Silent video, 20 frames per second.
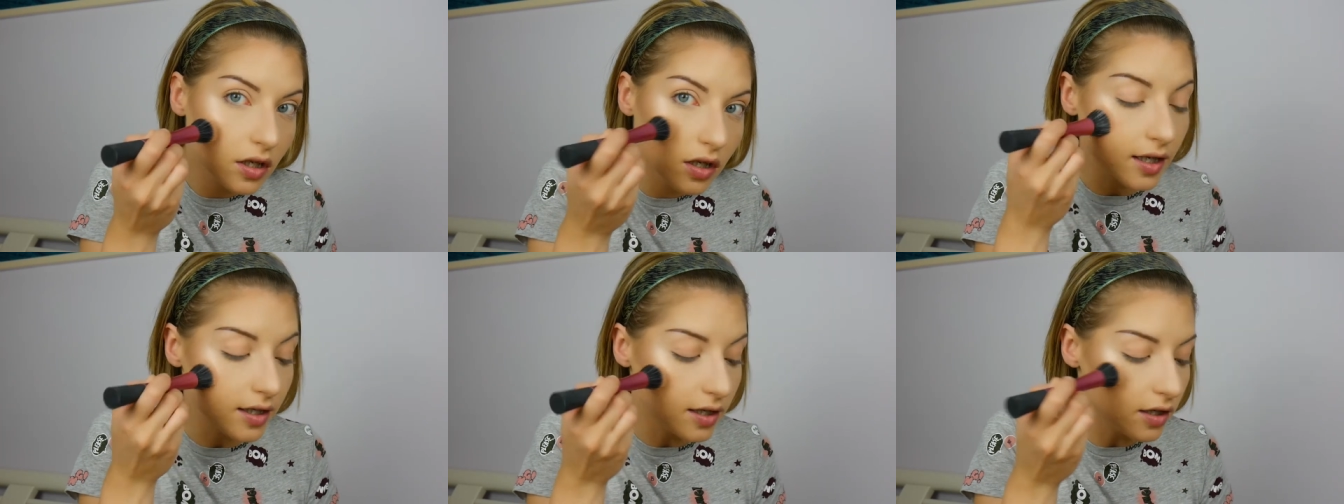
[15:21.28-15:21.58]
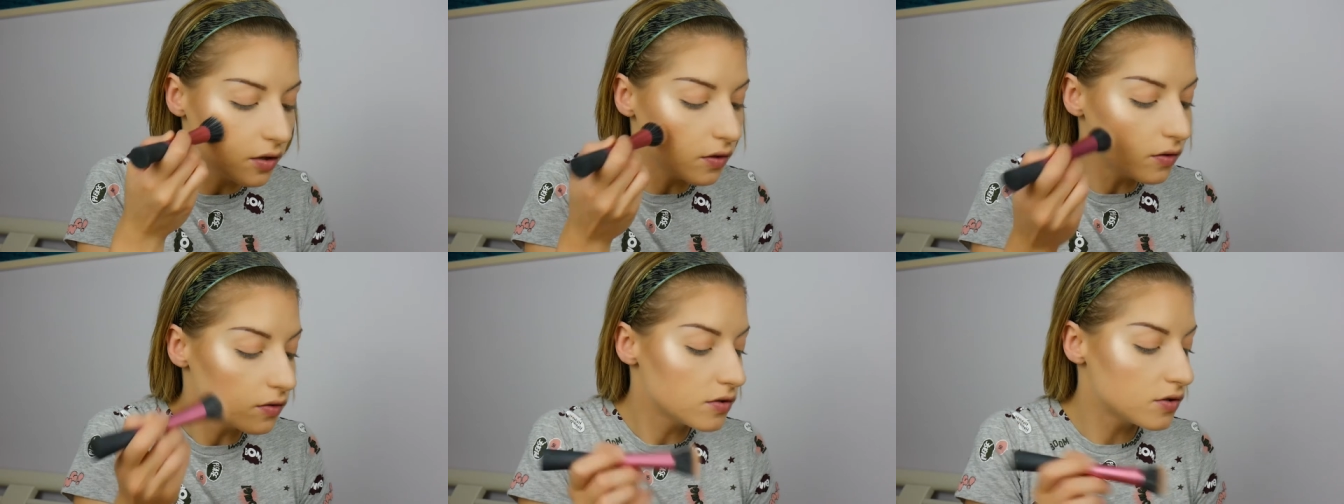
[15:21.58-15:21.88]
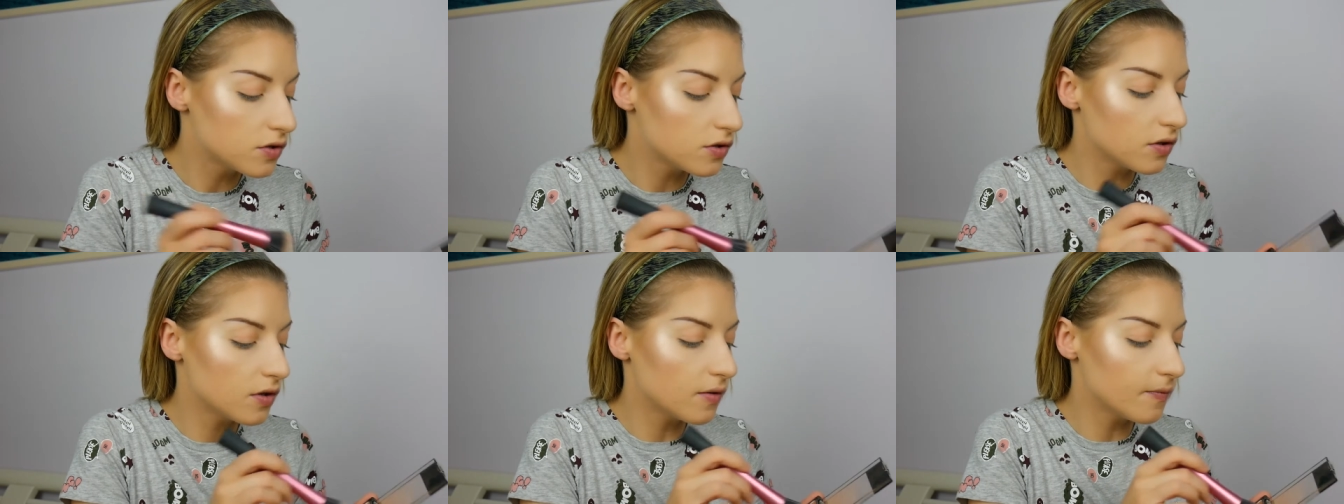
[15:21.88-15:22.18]
and it
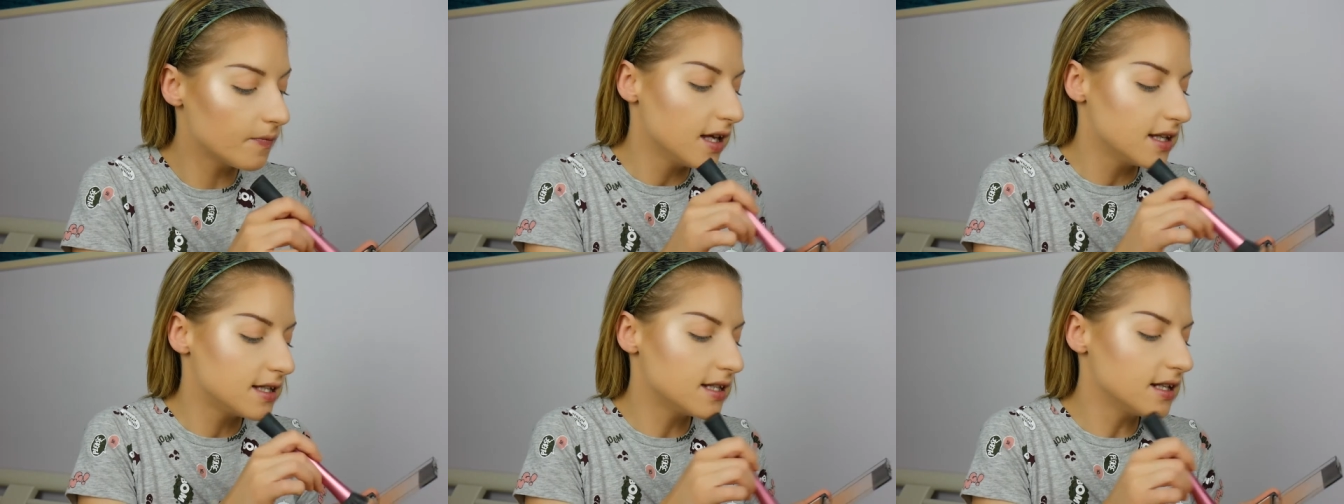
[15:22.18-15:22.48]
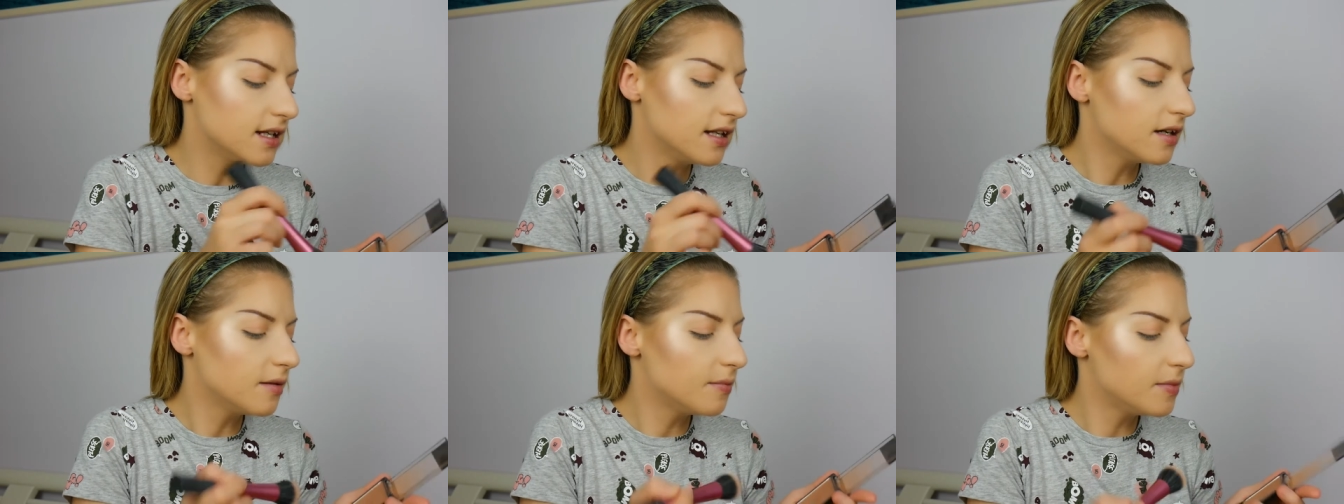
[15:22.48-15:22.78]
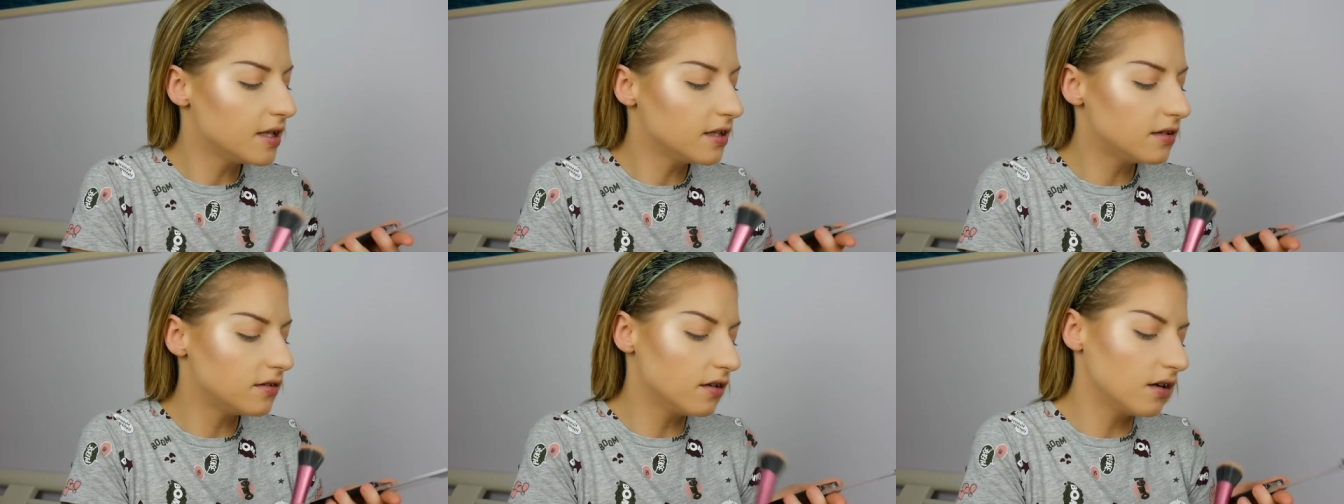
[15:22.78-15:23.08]
also it's a little
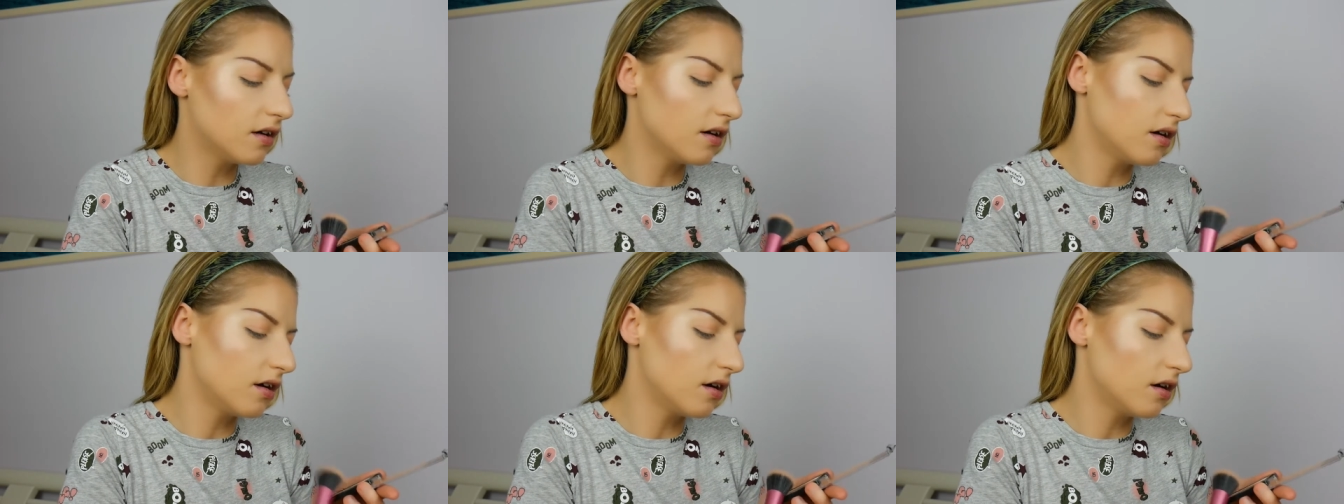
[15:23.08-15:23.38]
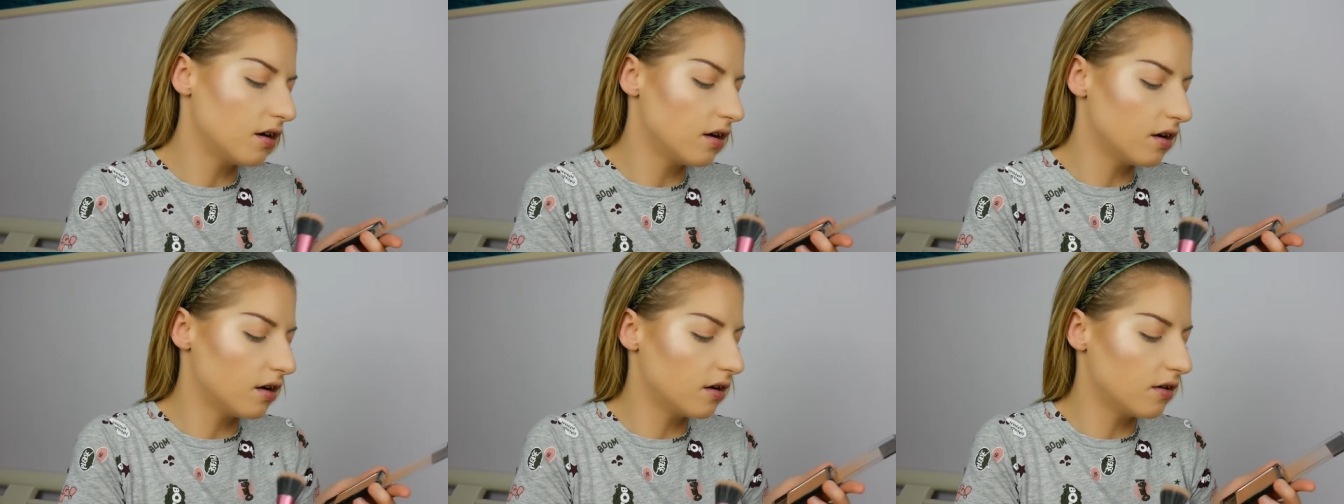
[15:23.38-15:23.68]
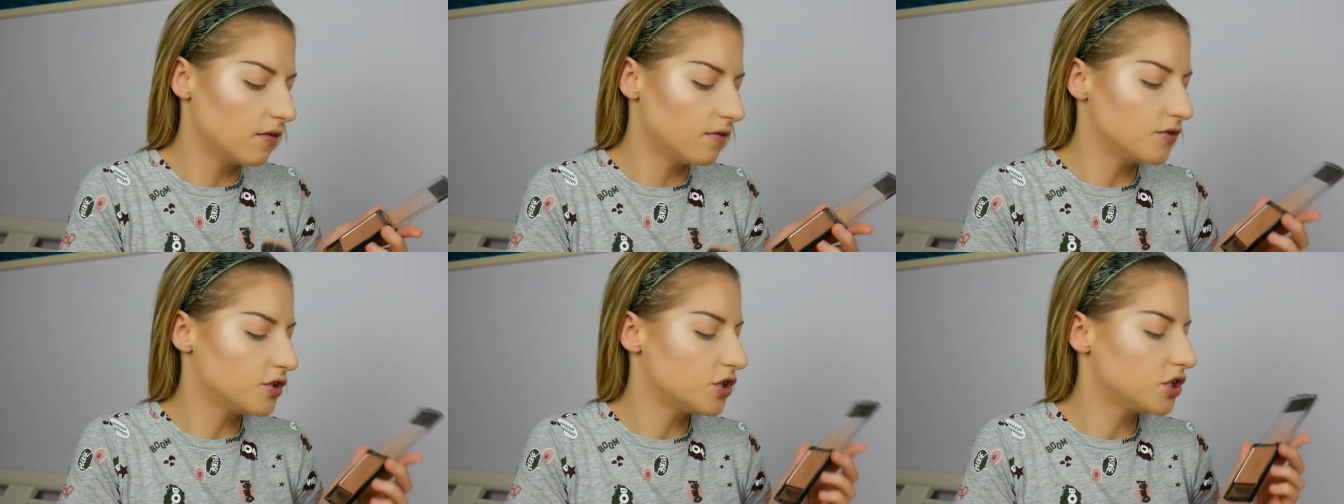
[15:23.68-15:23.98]
bit
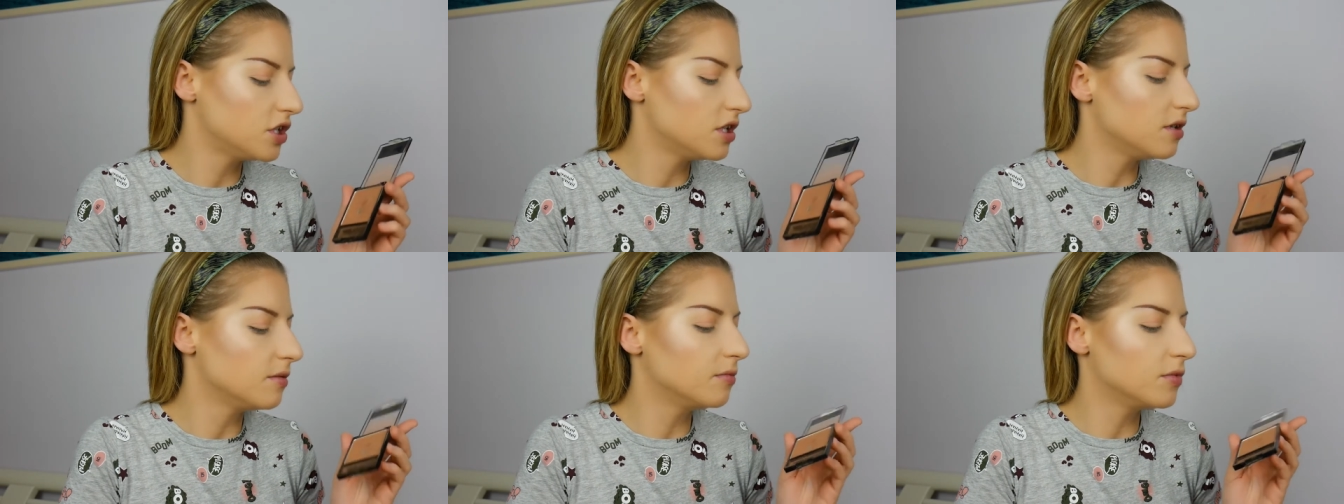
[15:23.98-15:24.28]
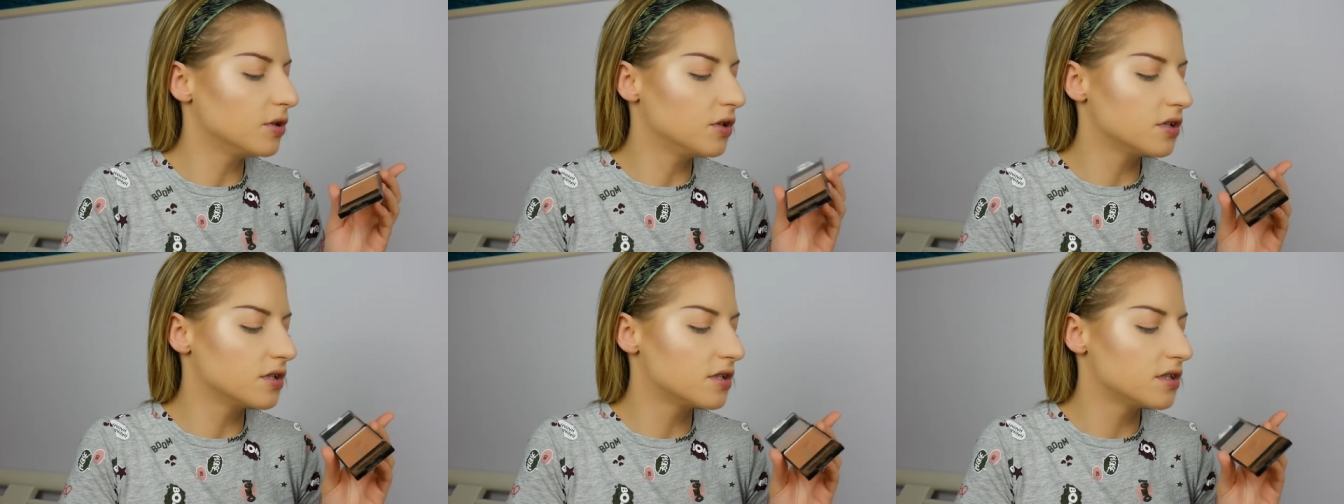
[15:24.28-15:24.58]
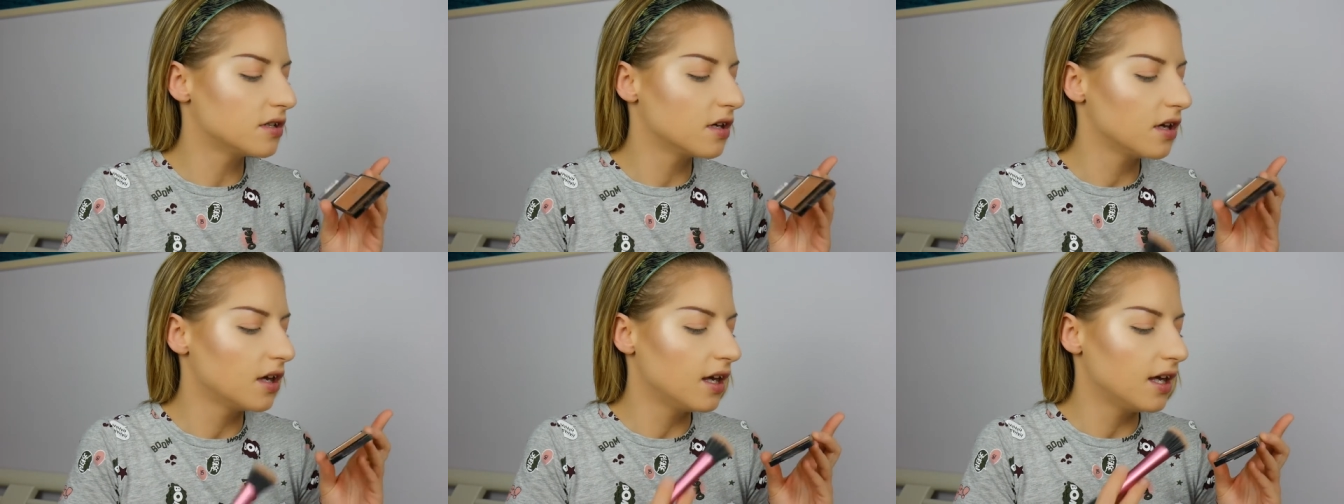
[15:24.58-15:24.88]
of shimmers